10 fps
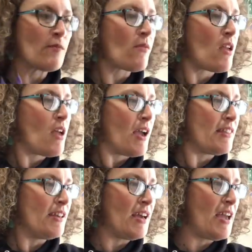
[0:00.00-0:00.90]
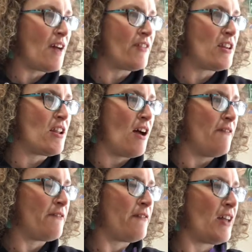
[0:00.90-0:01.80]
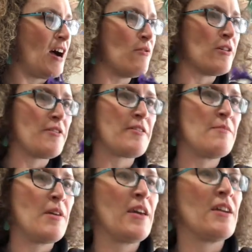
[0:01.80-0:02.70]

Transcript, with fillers: I think I have enough flowers to make